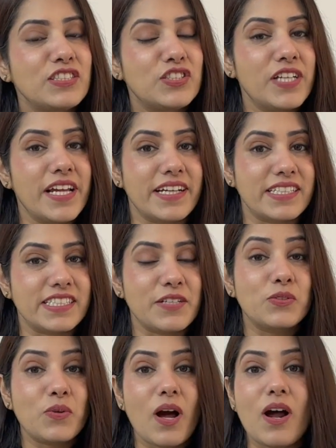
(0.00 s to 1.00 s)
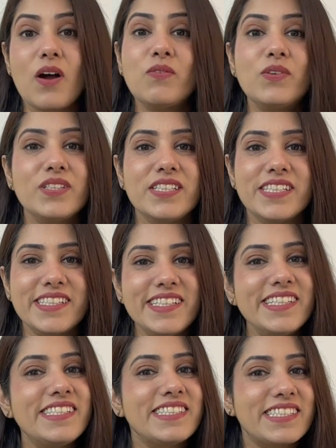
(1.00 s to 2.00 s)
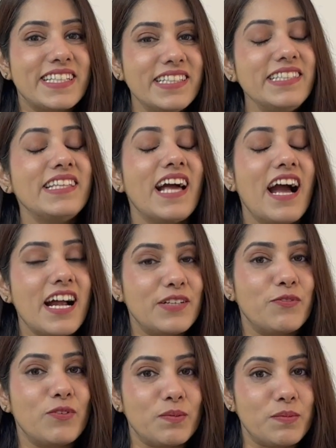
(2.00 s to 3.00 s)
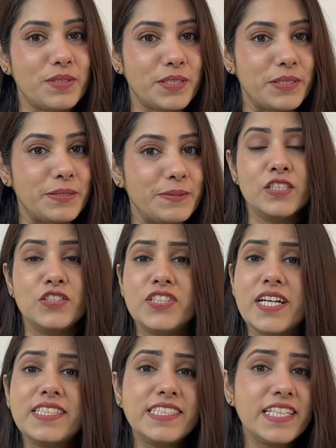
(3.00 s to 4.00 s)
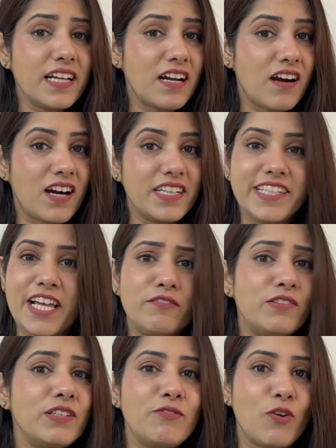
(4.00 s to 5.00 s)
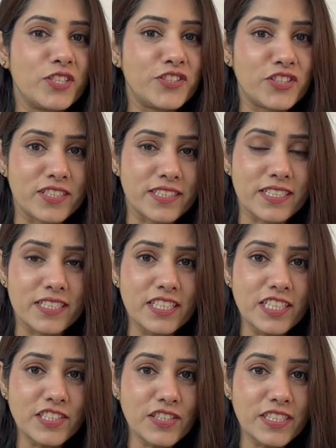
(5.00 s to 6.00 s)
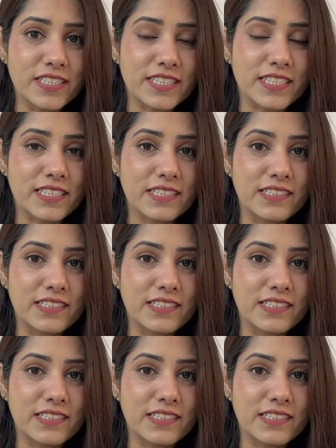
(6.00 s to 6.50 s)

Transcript: checked. So, hourly is an adverb here. Jessica never washes the dishes.